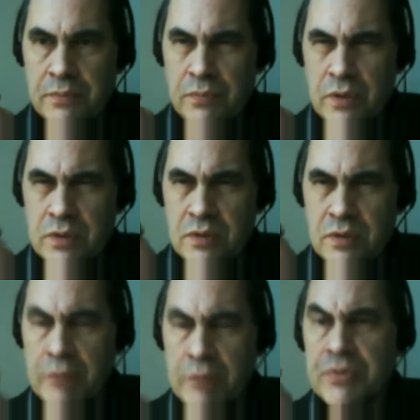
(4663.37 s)
So yeah.
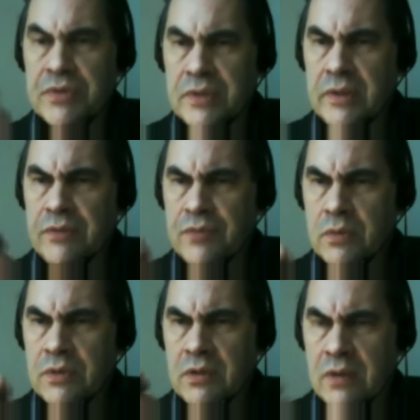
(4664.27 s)
deep, resilient,
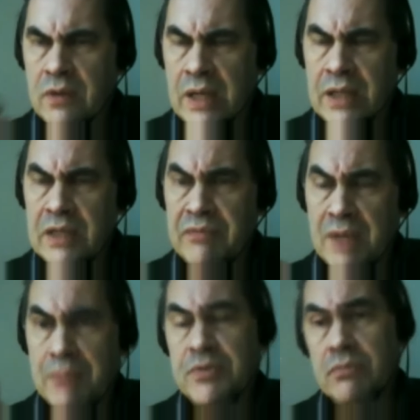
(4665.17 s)
formative, collective
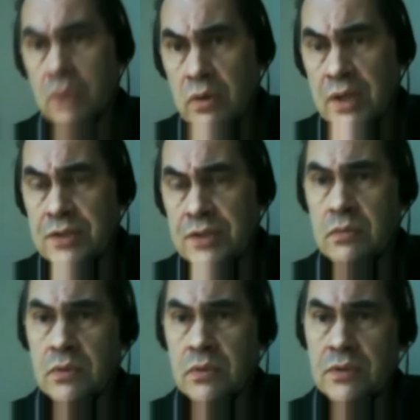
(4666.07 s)
maps more or less
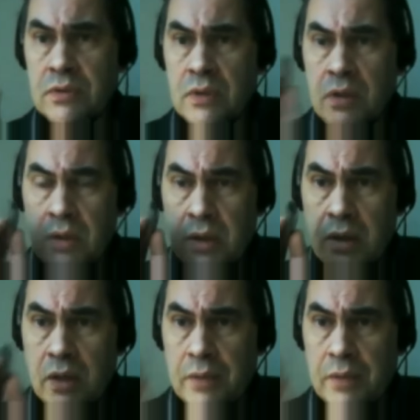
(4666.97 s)
towards
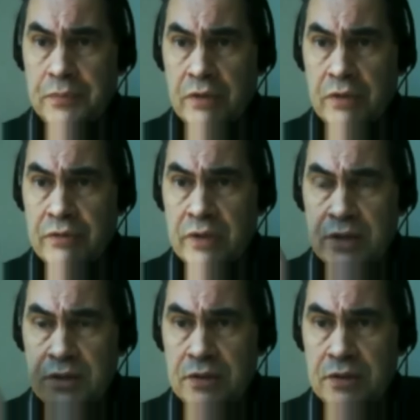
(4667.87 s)
uh,
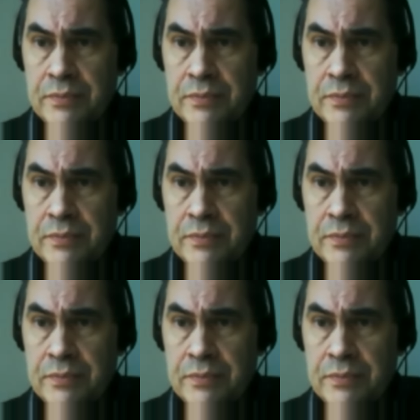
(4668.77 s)
veracity,